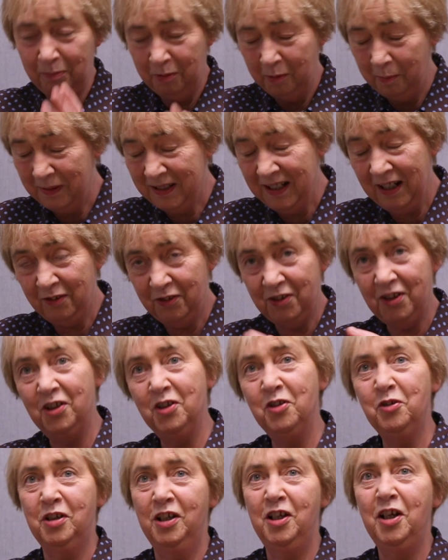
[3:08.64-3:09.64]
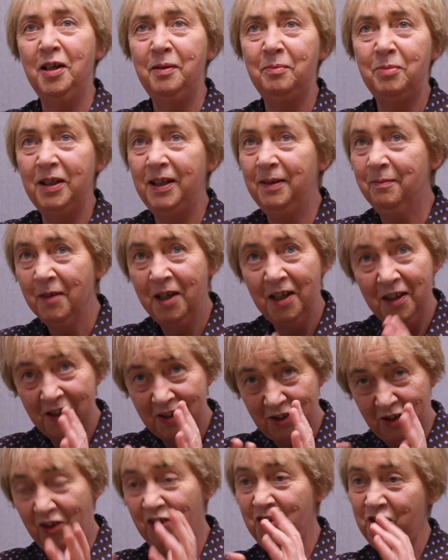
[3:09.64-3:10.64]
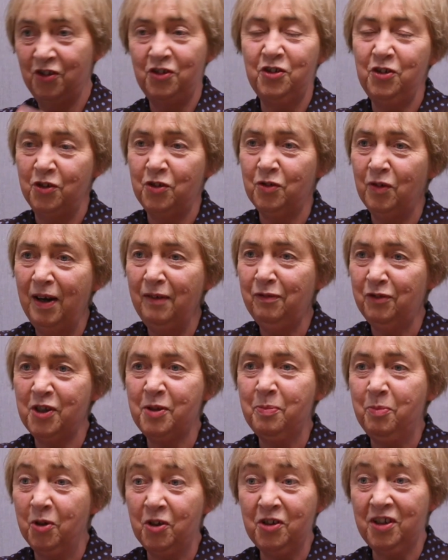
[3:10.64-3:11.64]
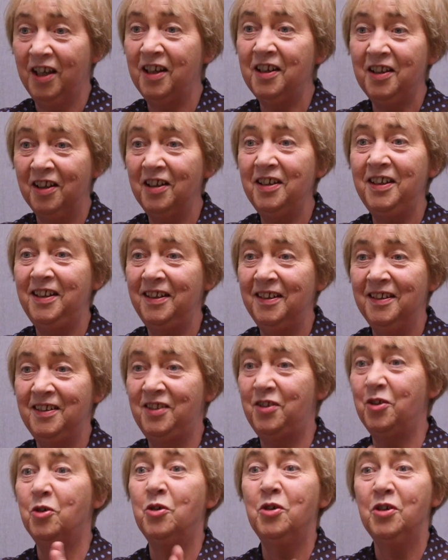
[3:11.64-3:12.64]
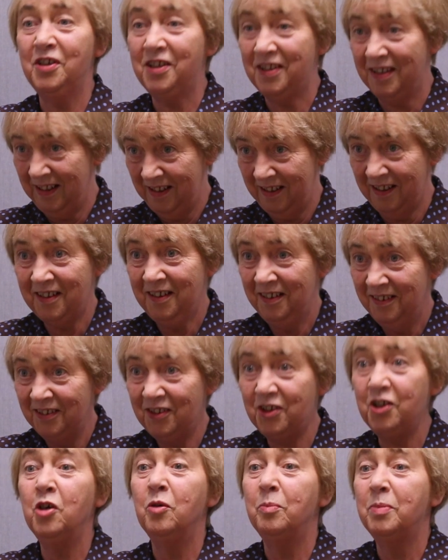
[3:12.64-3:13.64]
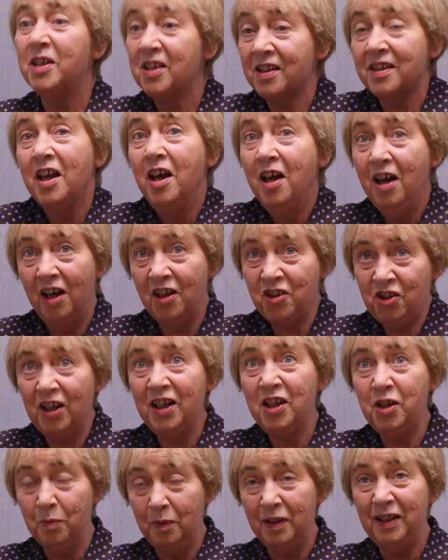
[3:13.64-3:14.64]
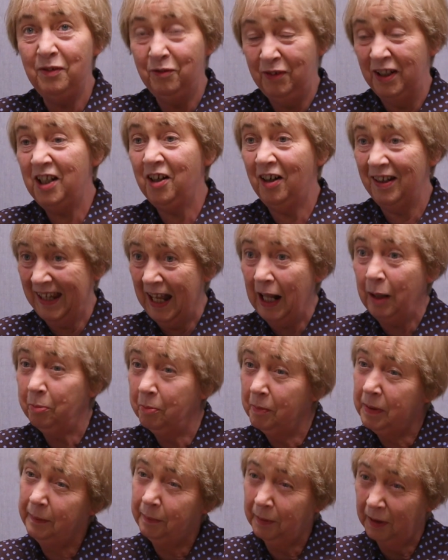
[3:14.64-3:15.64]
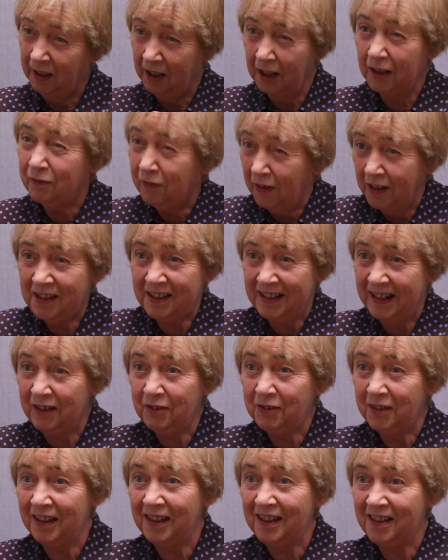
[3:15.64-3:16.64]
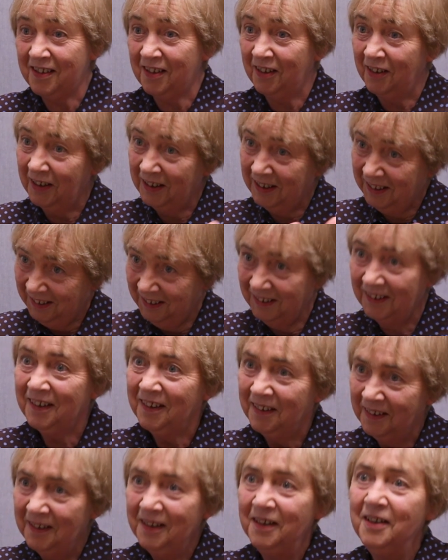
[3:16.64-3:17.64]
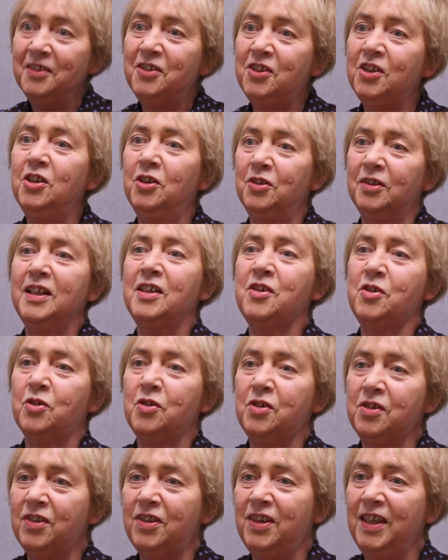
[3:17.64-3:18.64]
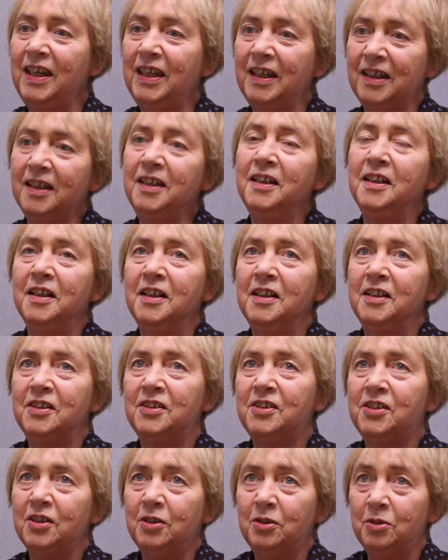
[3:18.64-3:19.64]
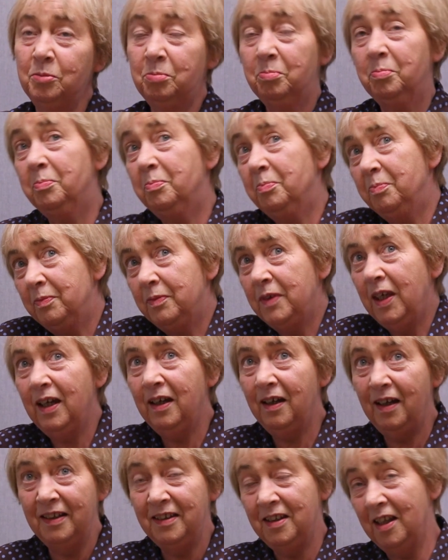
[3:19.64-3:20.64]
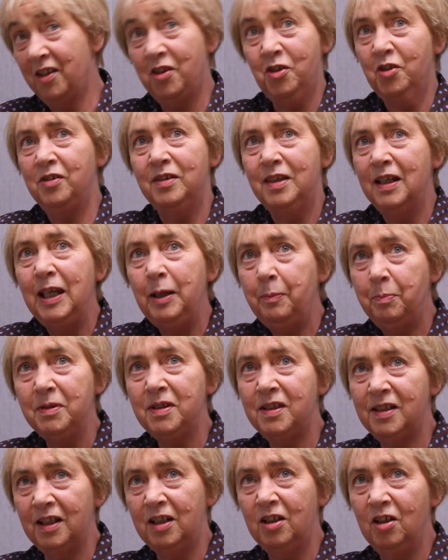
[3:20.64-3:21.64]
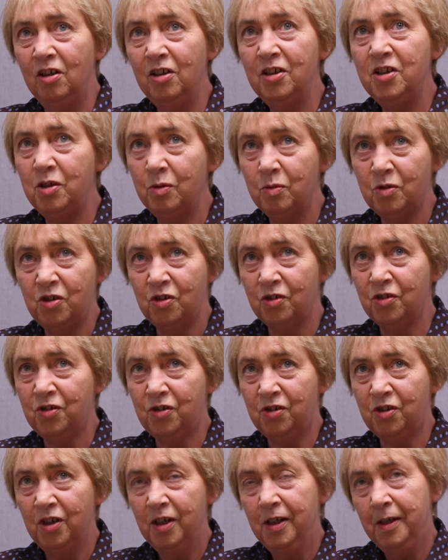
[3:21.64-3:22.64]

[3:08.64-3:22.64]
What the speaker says: would be down to their local library searching through the reference books, and I adored that. Because I genuinely really like helping people. I like finding out things. I like, that sort of thing. So, and as the leap into technology was just,